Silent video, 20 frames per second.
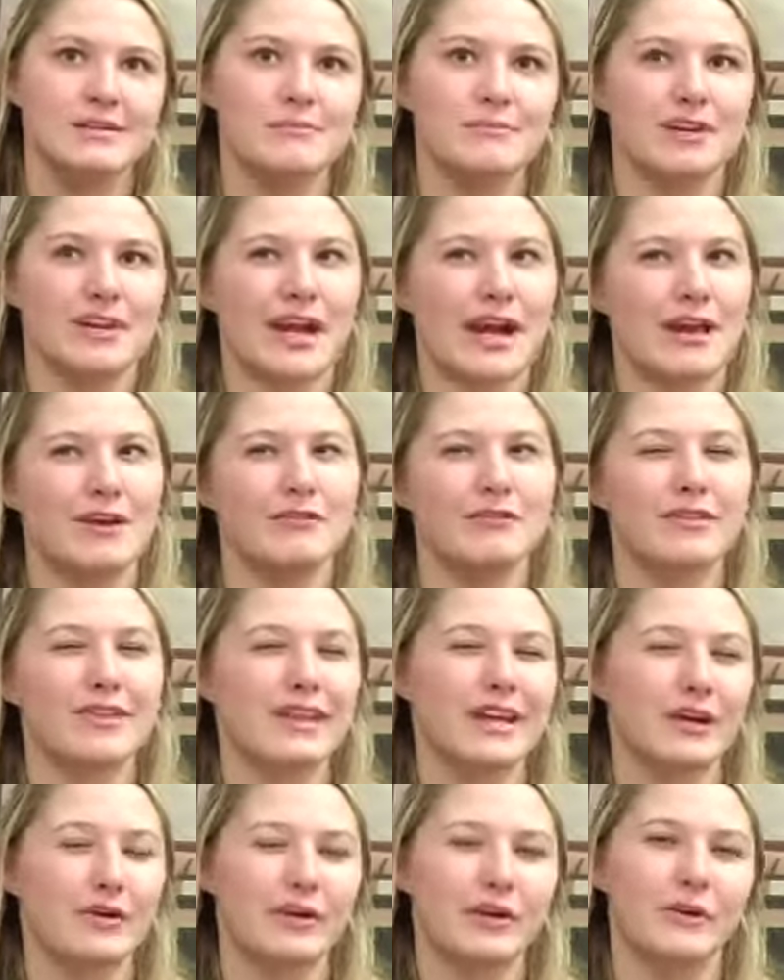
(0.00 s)
But I don't
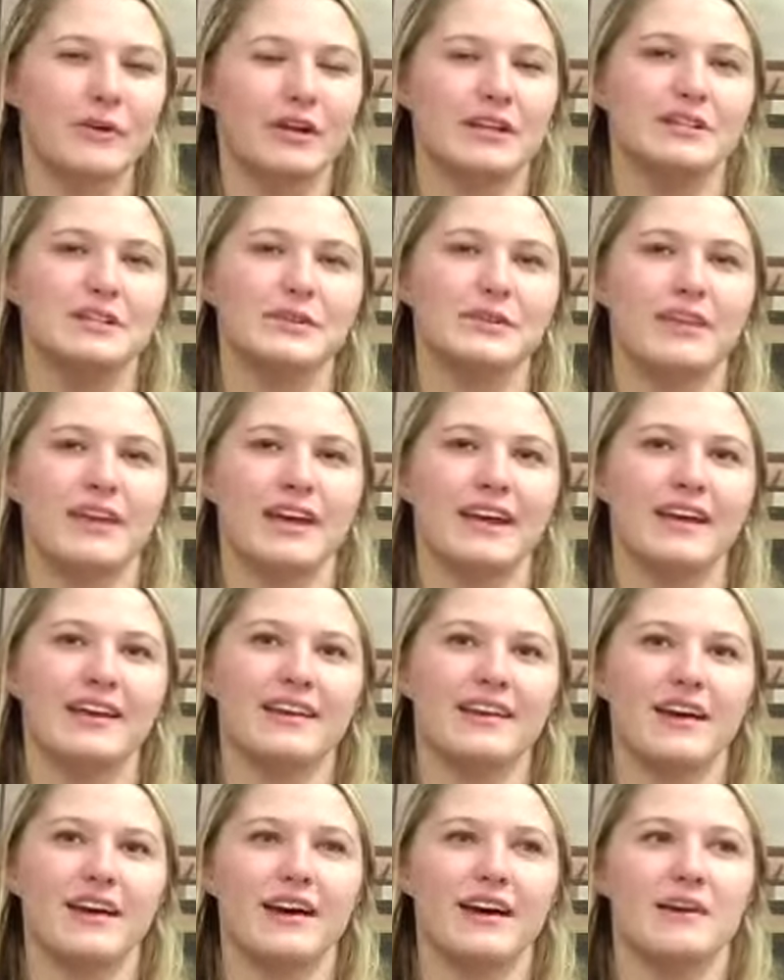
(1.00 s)
think I really want to do
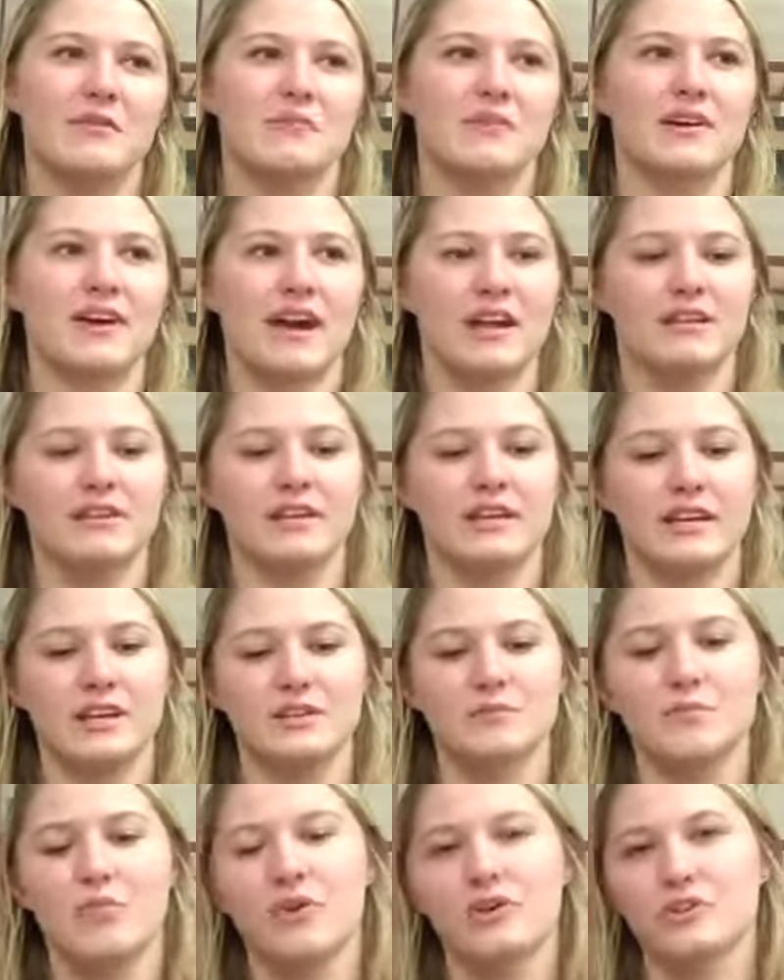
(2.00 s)
that. I'm kind of
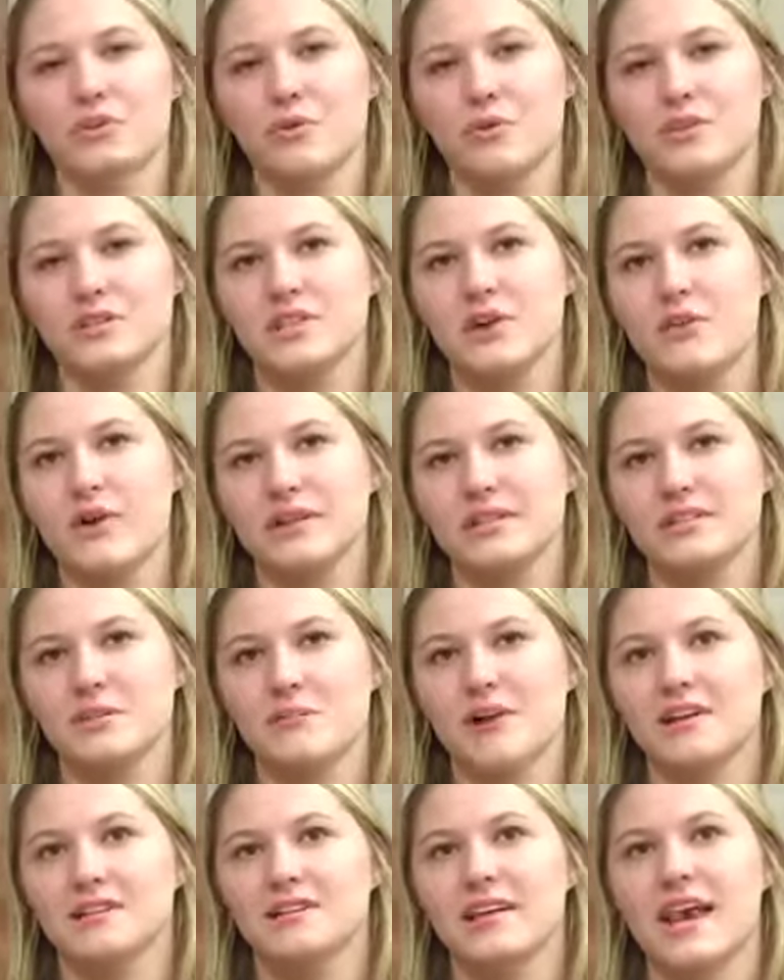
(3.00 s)
leaning more towards going to
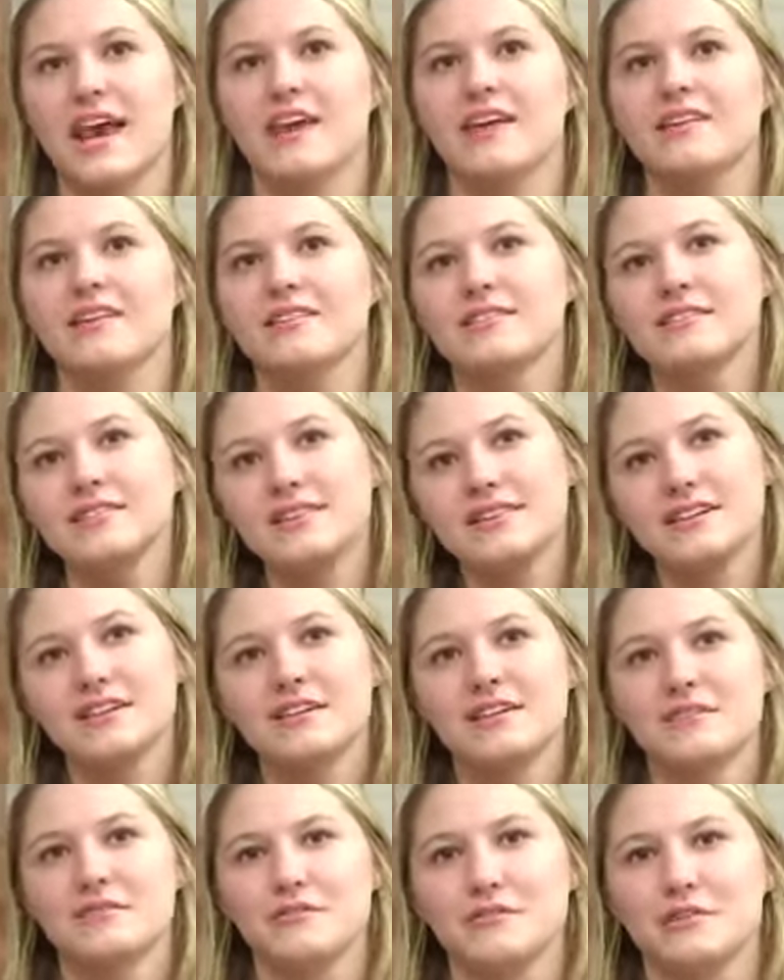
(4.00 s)
Montana
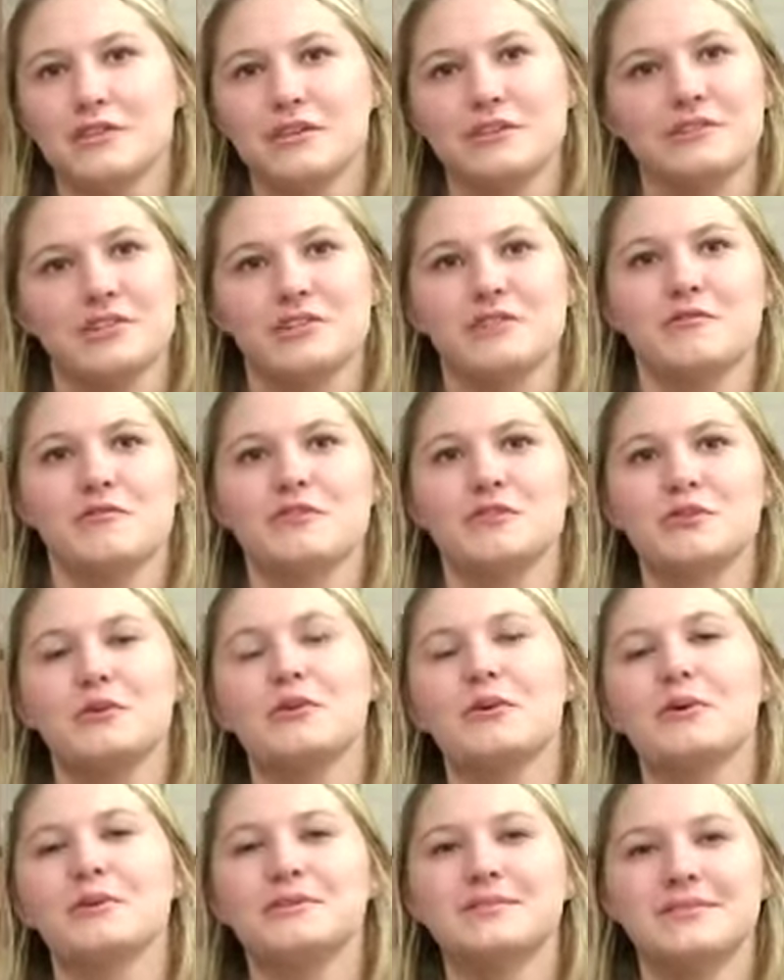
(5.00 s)
for
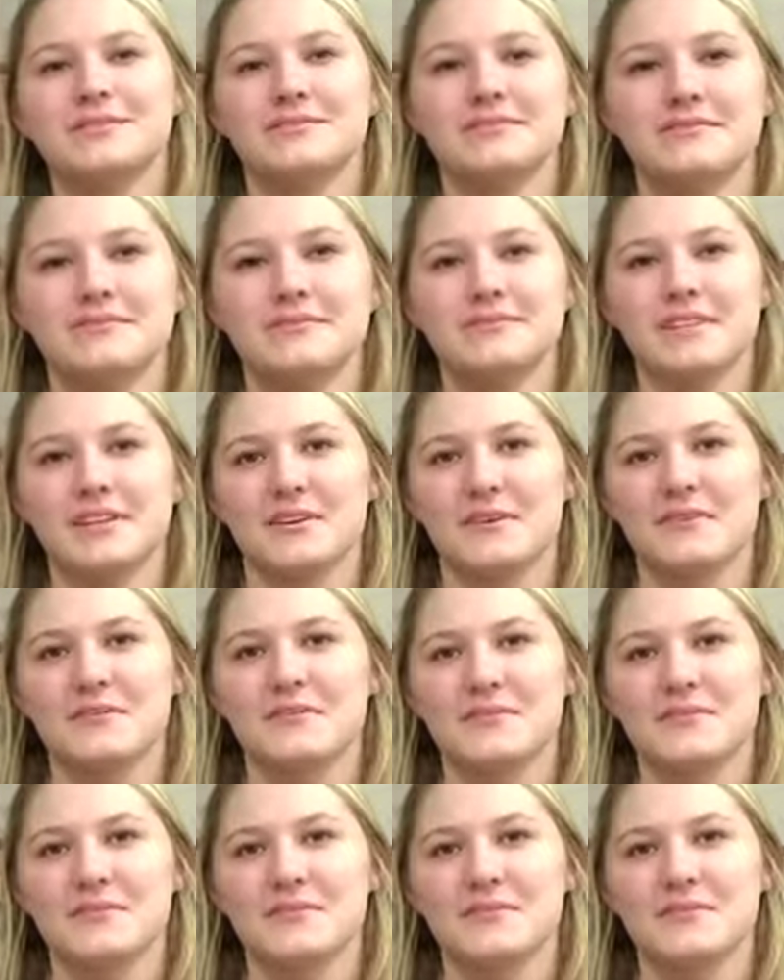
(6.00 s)
school. So.